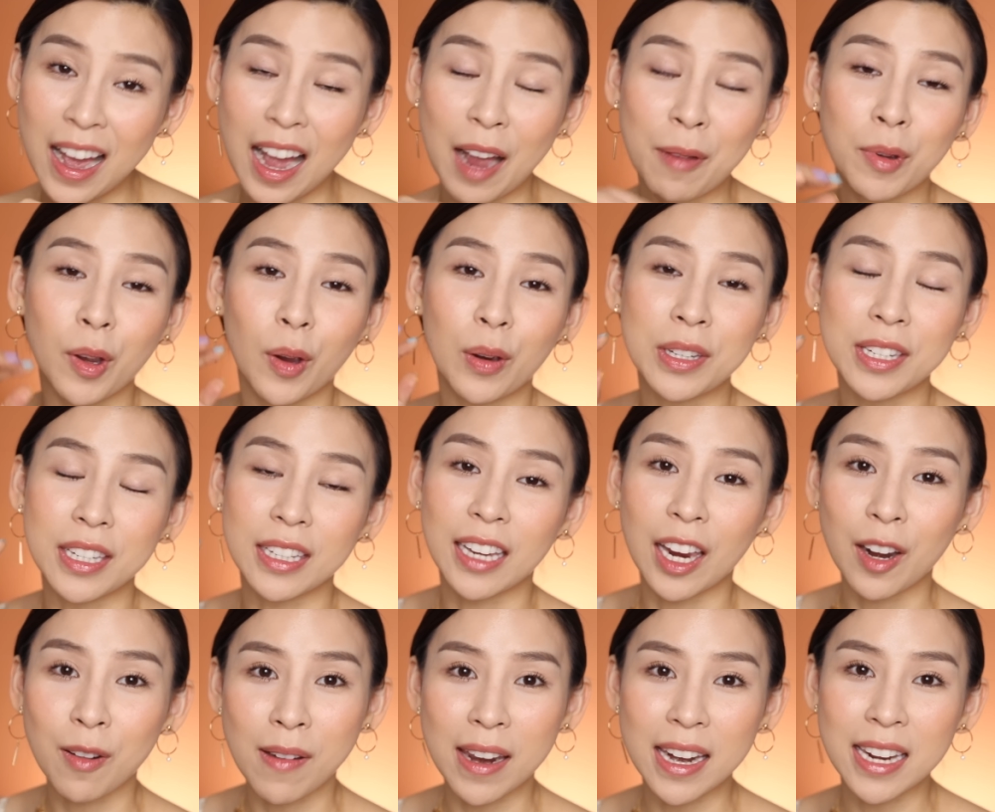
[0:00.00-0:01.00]
I'm going to
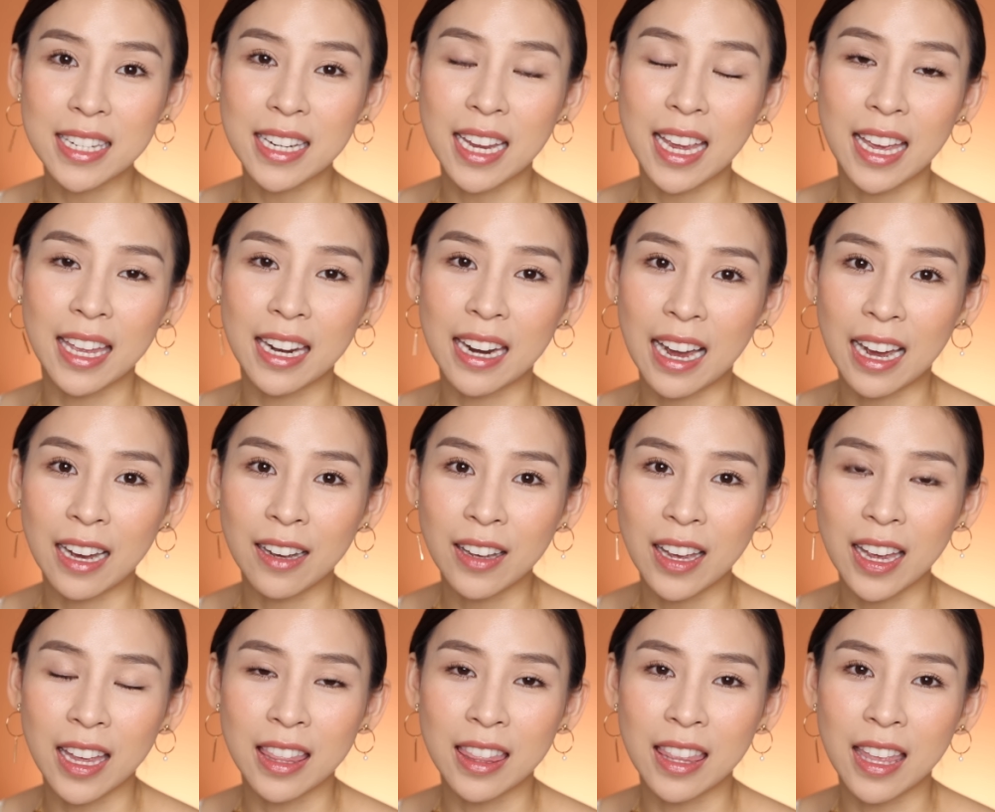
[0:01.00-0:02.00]
get ready to head out
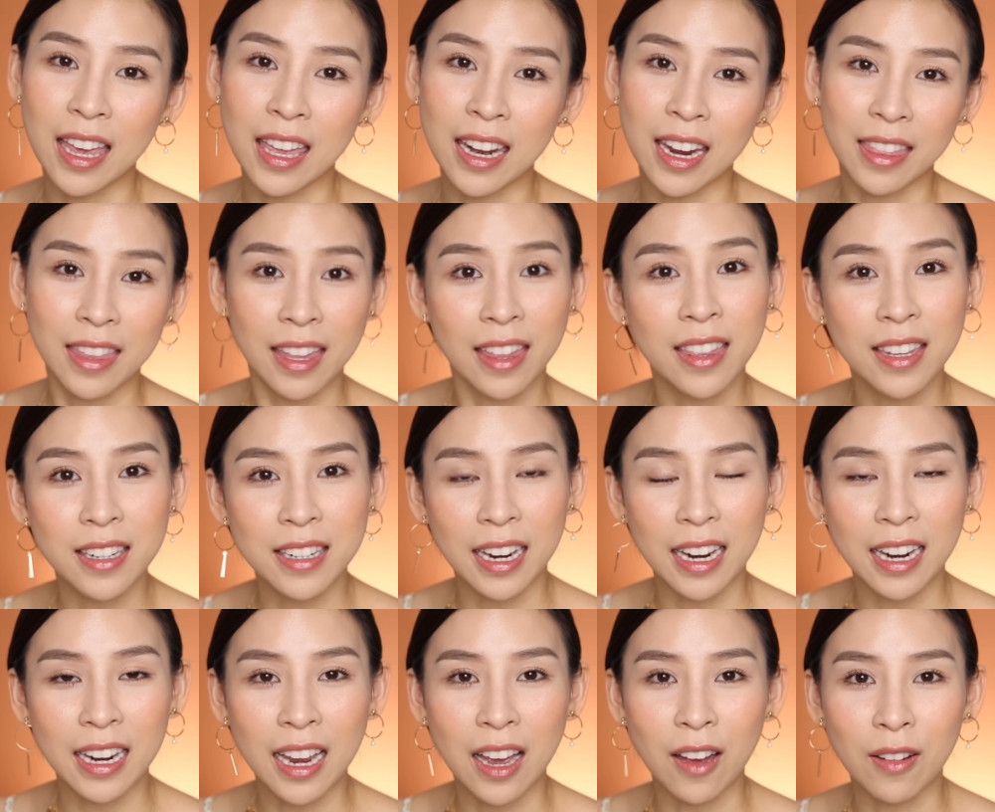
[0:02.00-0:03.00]
and then at the end of the day,